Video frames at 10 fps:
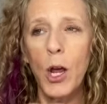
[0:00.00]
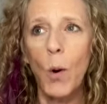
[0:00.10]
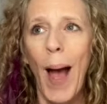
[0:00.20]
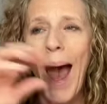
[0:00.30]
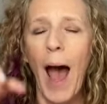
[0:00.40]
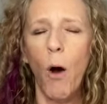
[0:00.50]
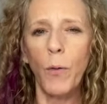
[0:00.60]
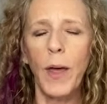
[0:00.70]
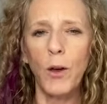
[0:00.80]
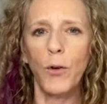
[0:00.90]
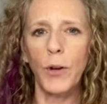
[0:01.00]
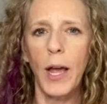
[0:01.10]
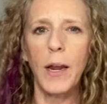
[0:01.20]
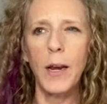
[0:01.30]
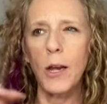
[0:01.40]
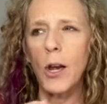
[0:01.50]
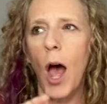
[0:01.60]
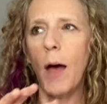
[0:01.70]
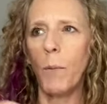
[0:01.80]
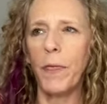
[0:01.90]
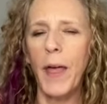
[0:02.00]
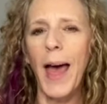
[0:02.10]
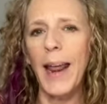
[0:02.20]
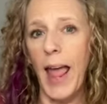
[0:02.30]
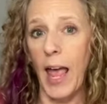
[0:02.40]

how they create it, not what that